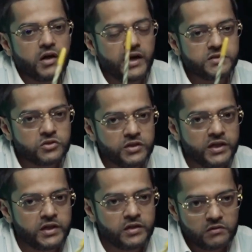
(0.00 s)
And
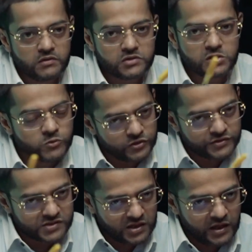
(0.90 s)
today she was
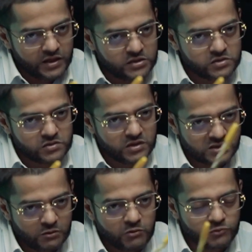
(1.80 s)
on stage
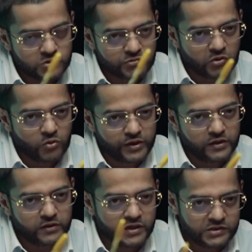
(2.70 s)
and someone was
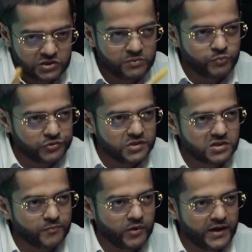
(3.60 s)
recording her, and she put
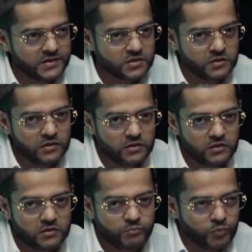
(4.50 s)
this up as
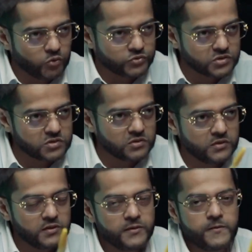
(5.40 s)
her post.
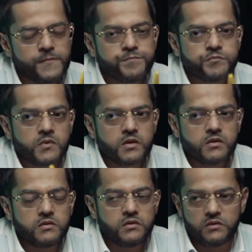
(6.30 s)

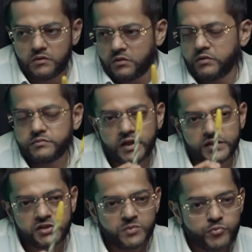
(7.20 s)

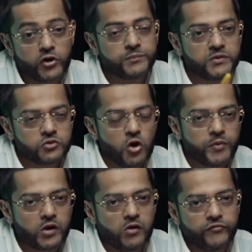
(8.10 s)
And she brought up the
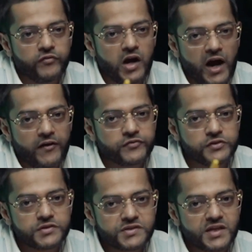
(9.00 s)
topic of
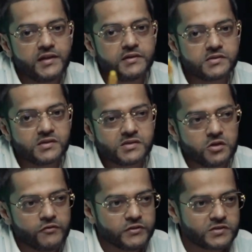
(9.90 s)
after sales
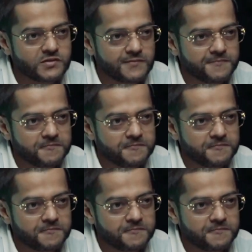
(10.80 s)
service.